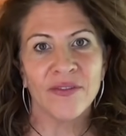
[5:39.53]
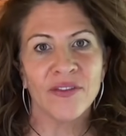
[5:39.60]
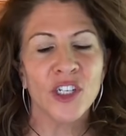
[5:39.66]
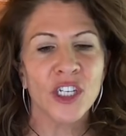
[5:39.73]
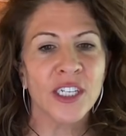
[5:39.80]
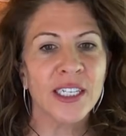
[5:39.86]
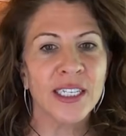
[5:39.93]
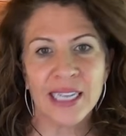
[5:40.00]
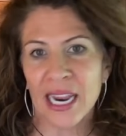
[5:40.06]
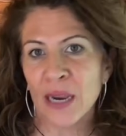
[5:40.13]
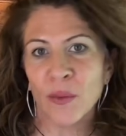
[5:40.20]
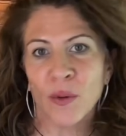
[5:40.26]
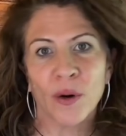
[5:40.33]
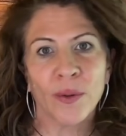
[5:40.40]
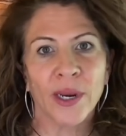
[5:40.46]
just stay
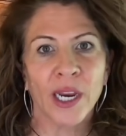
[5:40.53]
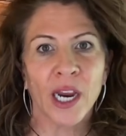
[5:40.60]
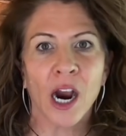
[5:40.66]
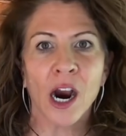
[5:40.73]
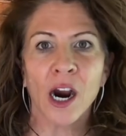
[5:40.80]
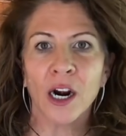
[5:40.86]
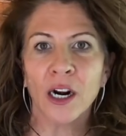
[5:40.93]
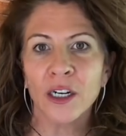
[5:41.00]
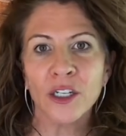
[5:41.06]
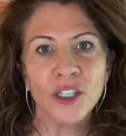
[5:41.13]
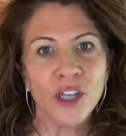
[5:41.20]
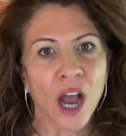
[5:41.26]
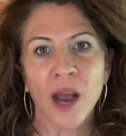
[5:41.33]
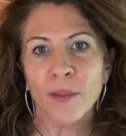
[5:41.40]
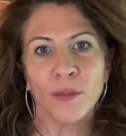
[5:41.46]
where we are,
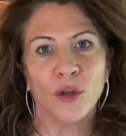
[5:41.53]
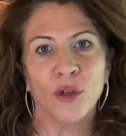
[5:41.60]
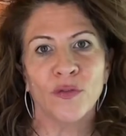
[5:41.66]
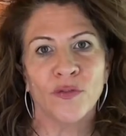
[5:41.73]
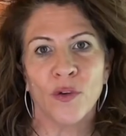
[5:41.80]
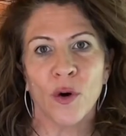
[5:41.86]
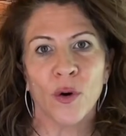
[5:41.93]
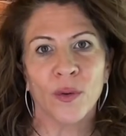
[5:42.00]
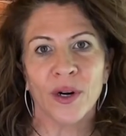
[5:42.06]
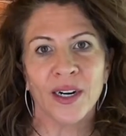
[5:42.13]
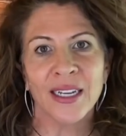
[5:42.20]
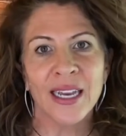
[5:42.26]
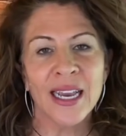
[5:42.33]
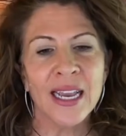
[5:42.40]
not move forward.